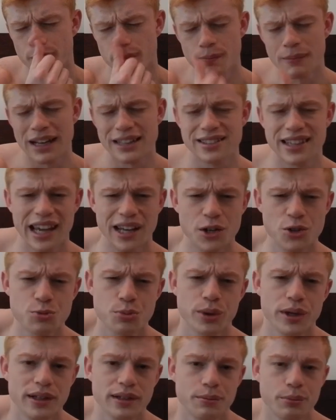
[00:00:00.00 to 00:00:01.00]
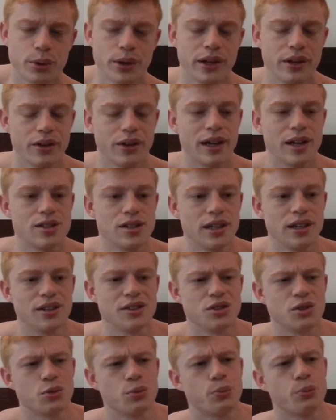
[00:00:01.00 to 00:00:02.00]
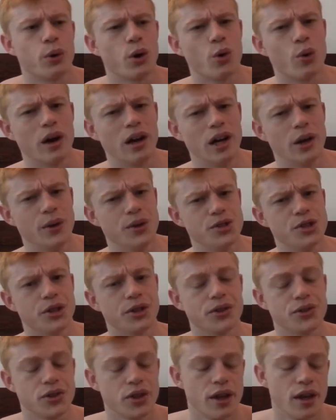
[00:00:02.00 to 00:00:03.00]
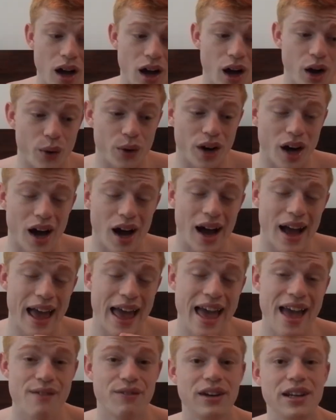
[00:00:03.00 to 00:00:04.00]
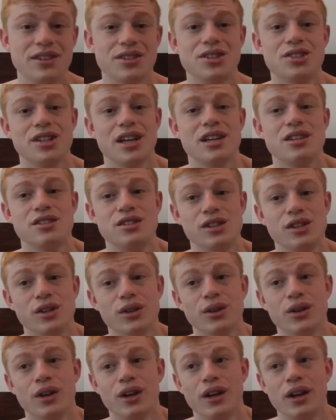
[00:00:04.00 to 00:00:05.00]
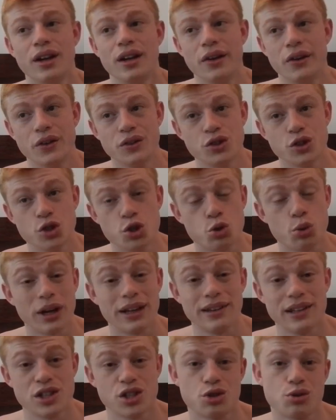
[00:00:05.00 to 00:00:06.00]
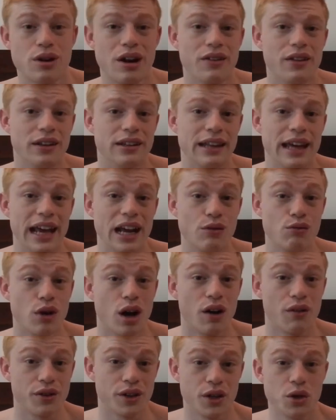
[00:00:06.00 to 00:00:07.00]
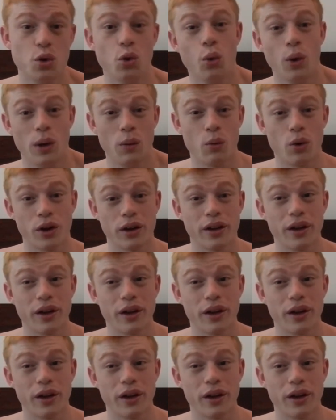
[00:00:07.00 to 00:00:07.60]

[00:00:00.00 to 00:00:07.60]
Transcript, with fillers: mass gainer is pretty, pretty good actually, because quite low in sugars. I would heavily suggest you to drink this throughout the day rather than all in one